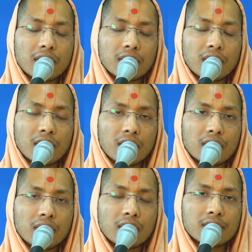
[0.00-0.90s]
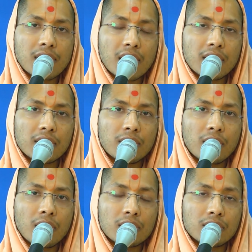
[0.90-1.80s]
they decided
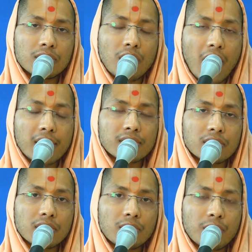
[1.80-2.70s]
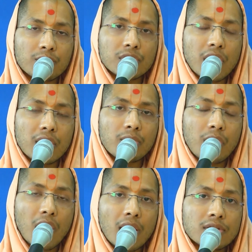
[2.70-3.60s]
to ask Brahmachari
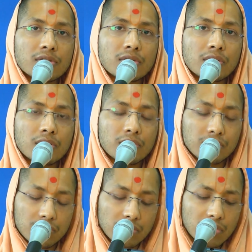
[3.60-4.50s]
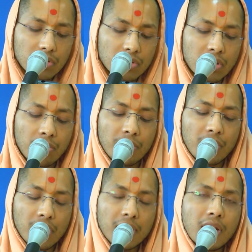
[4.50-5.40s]
Maharaj some
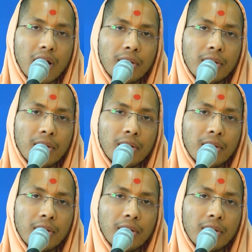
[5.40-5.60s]
lila,